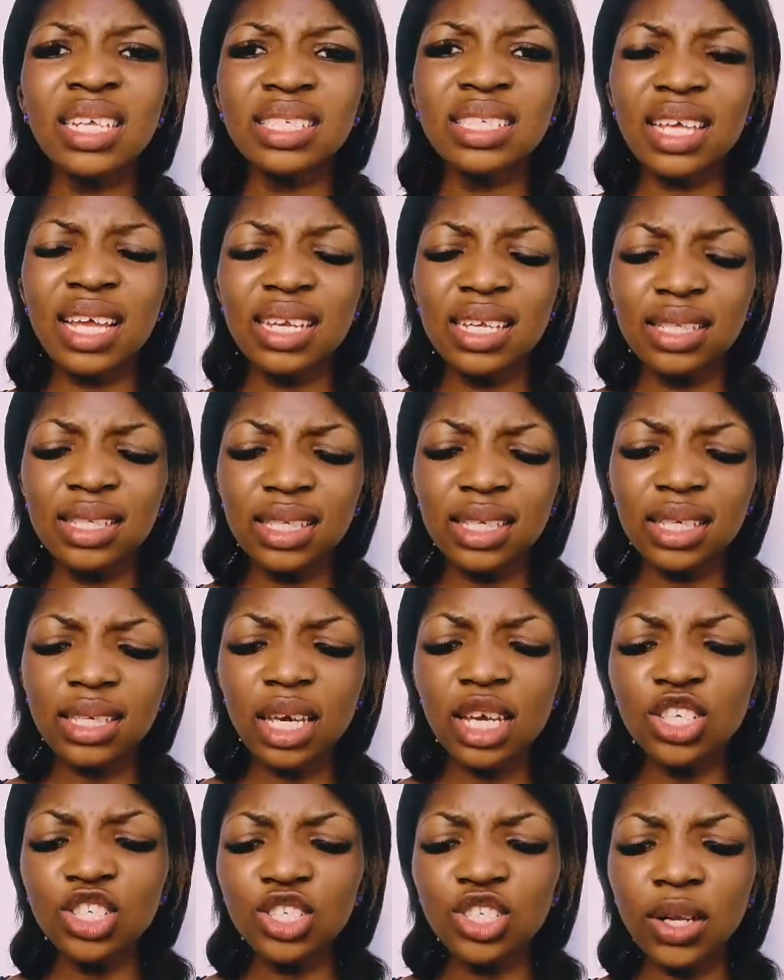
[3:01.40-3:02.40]
is an
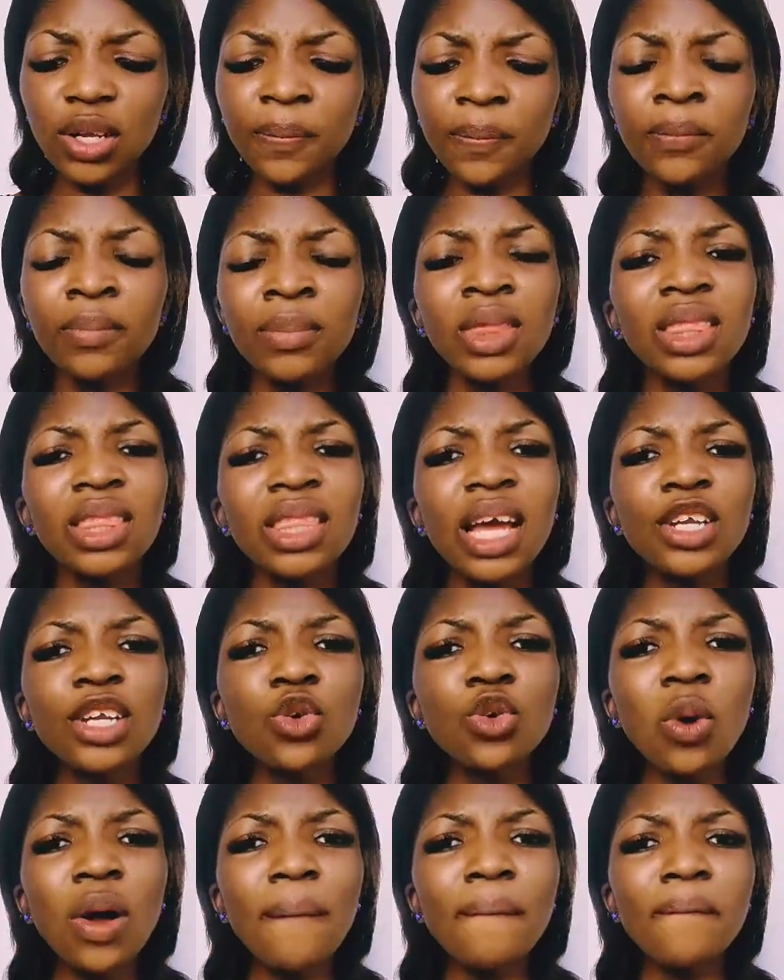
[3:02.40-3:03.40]
indication that
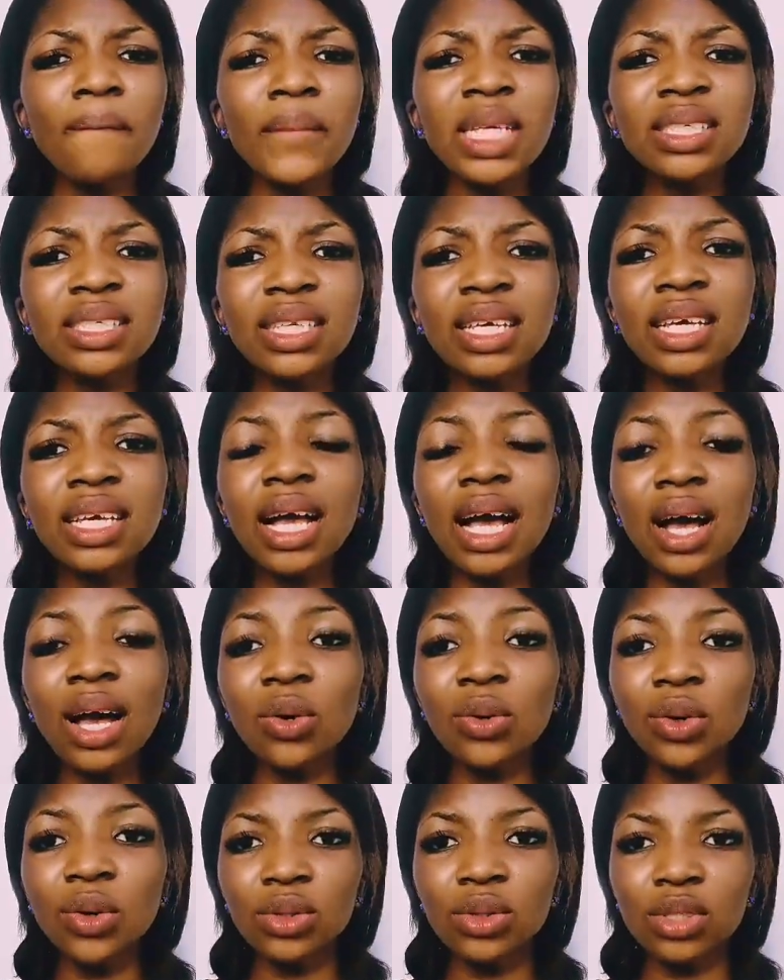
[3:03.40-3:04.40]
you are missing
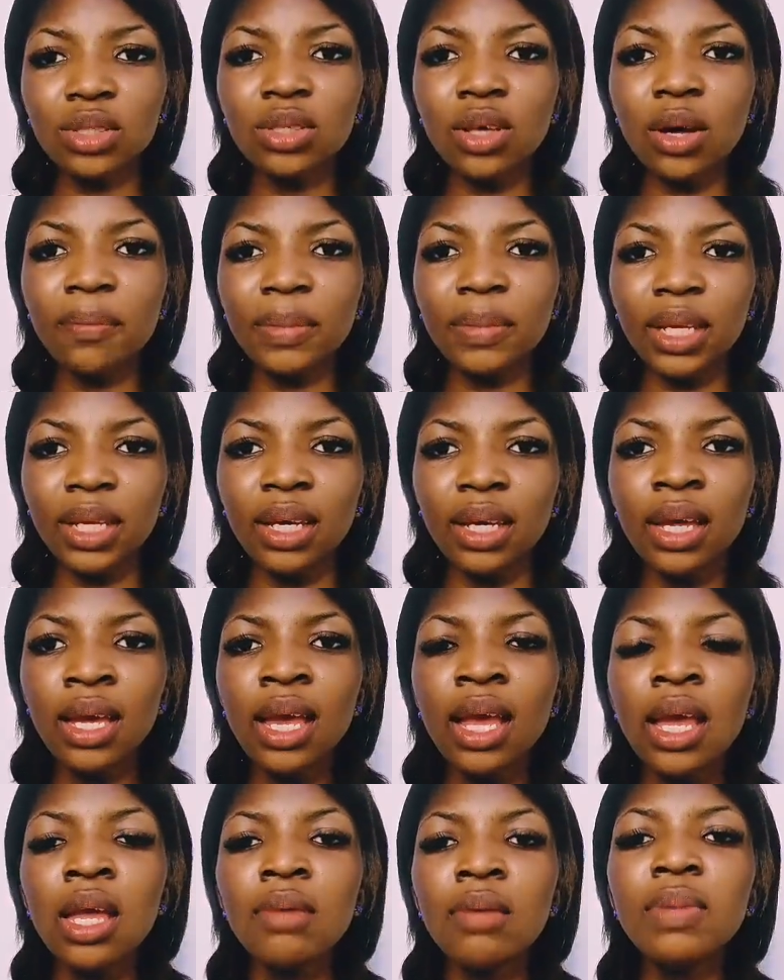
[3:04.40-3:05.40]
out on something,
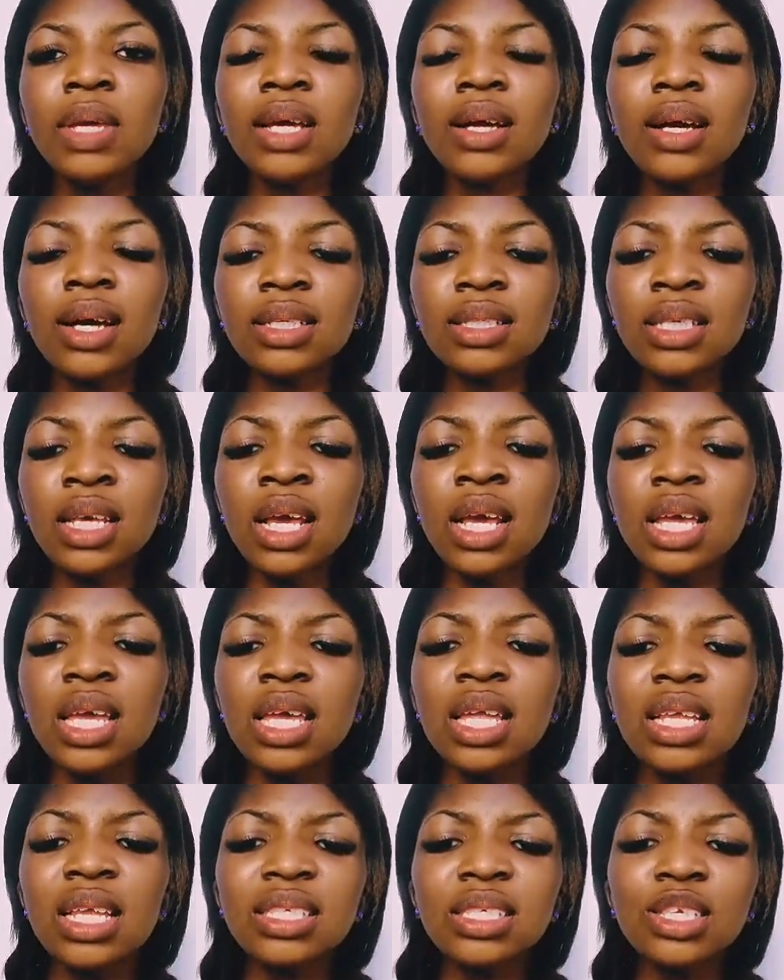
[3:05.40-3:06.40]
because
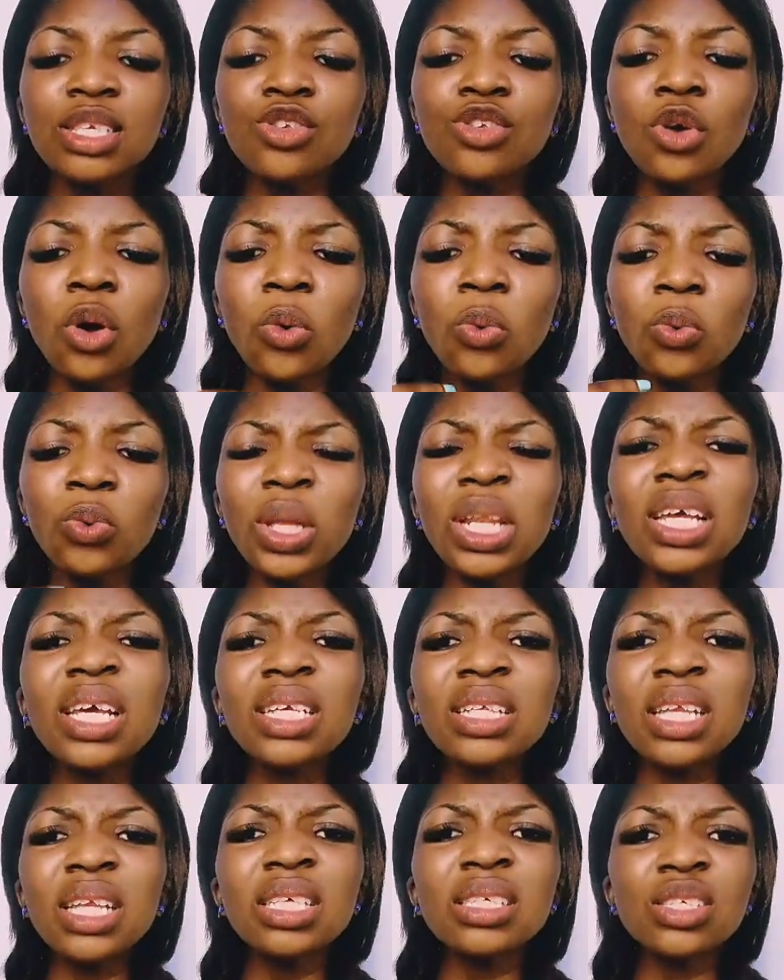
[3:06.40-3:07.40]
it is in your
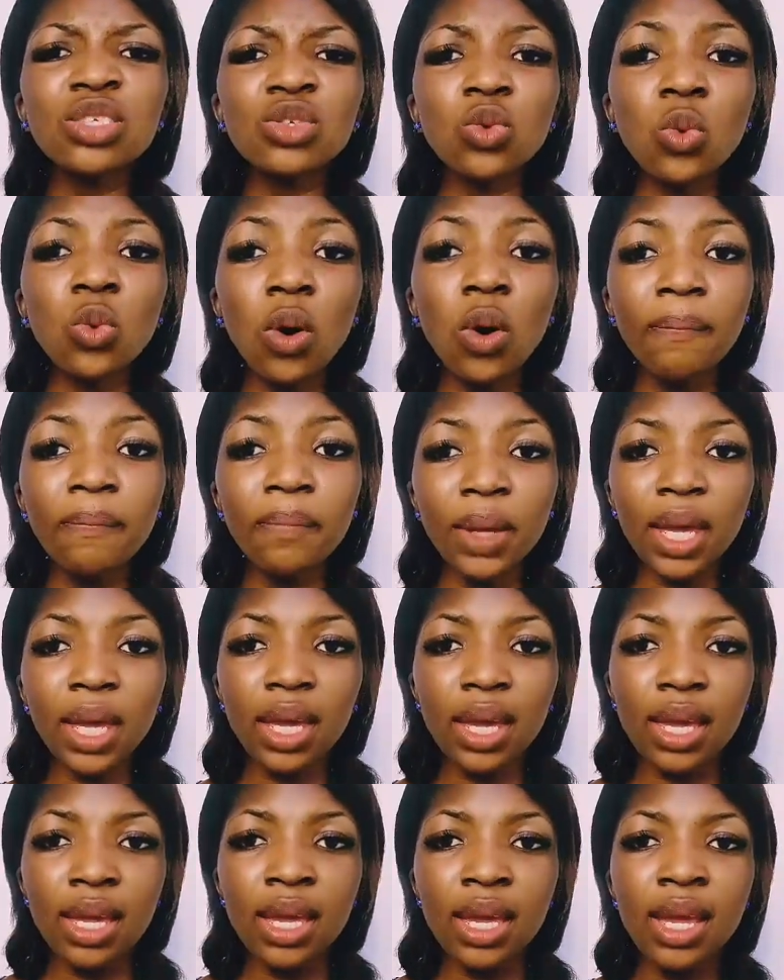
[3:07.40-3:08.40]
willingness to
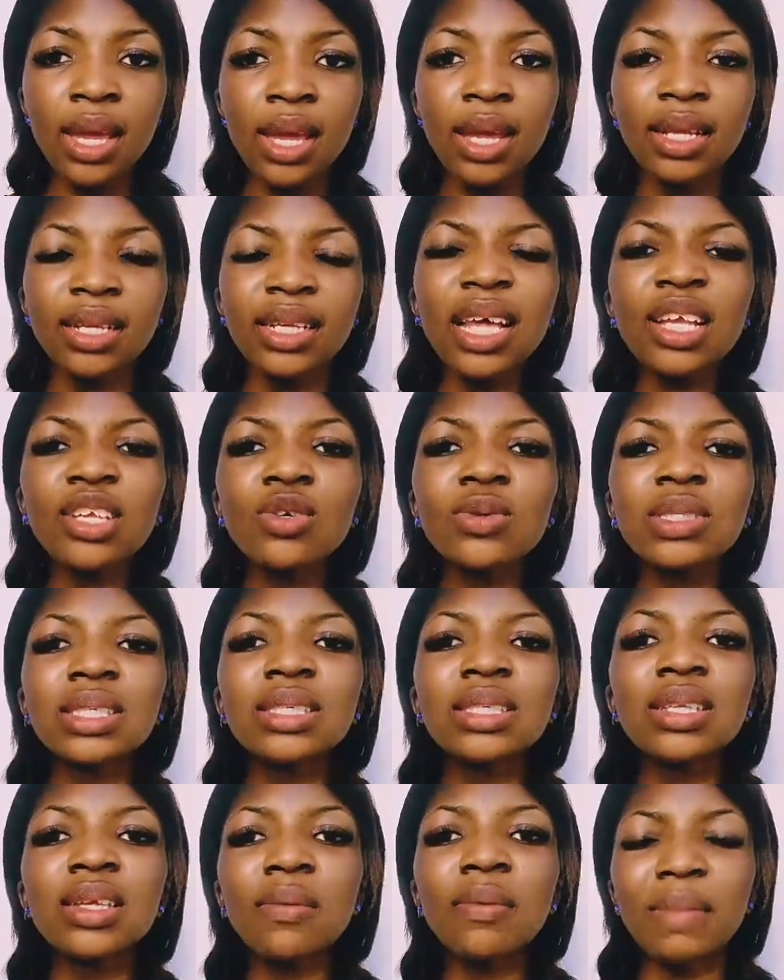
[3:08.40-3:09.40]
obey that you
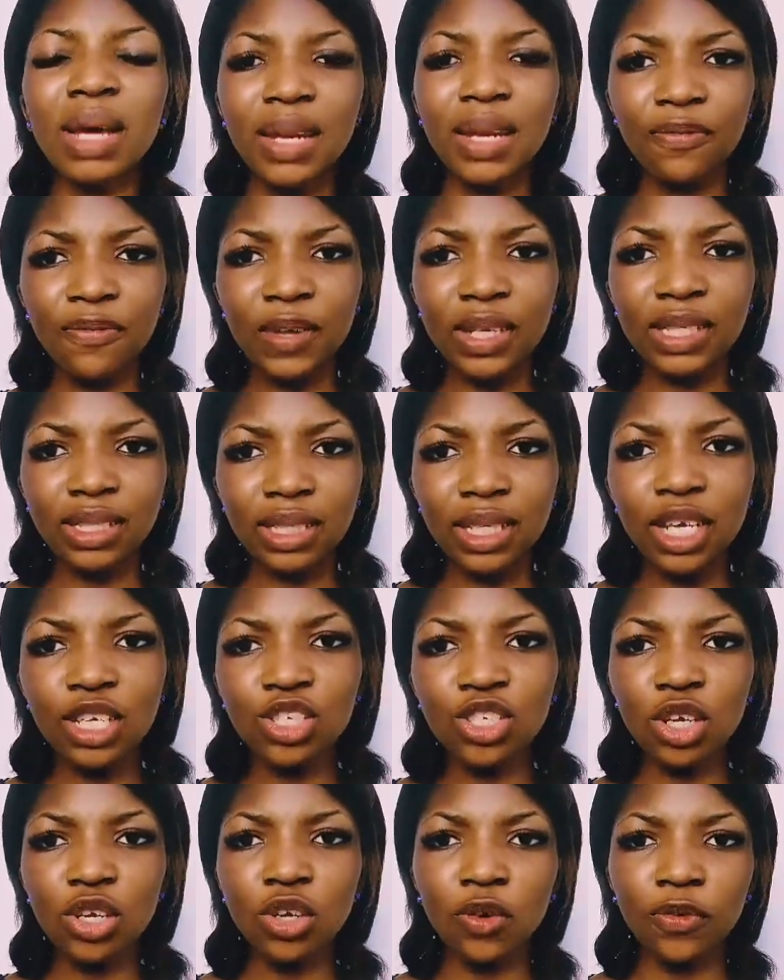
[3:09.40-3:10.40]
see the
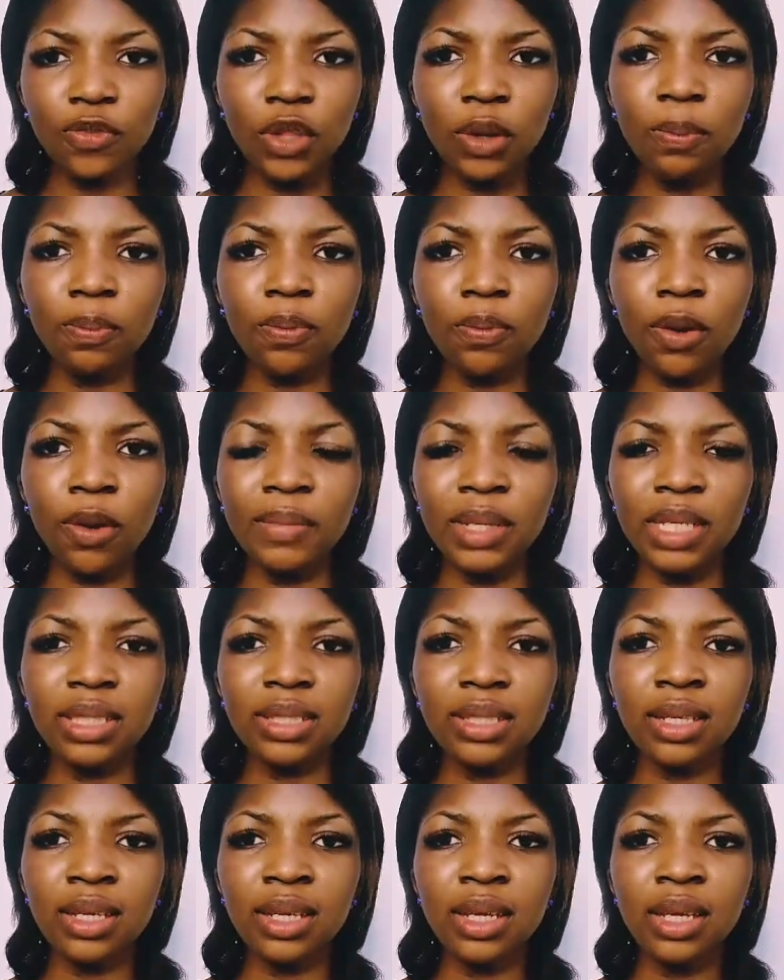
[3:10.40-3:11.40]
manifestation of the
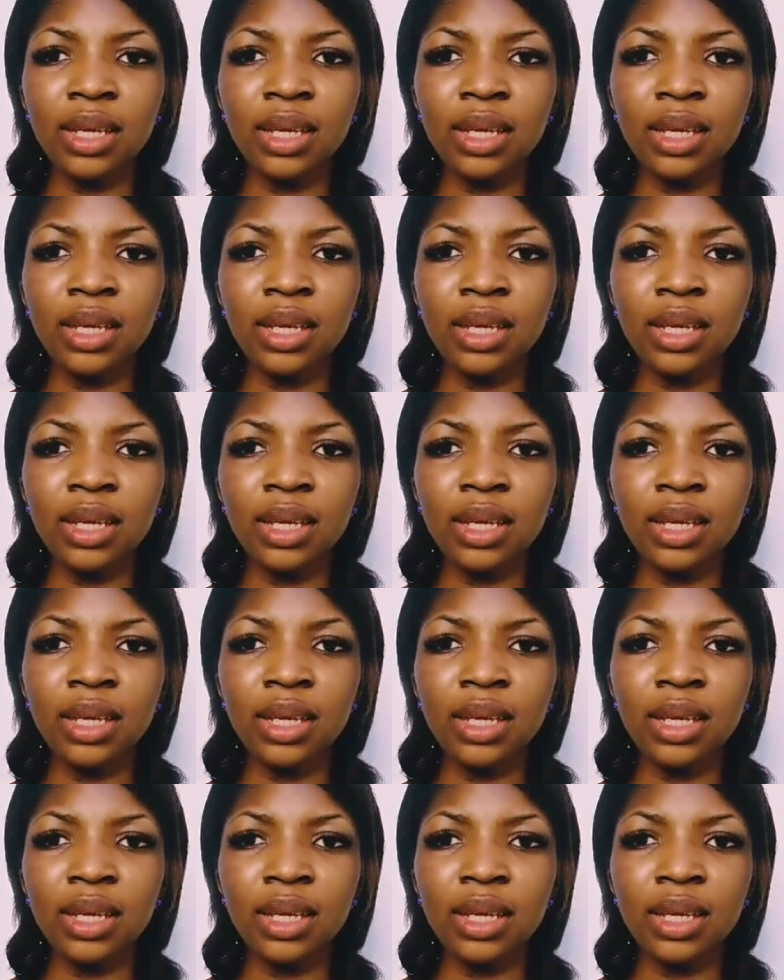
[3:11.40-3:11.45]
promise.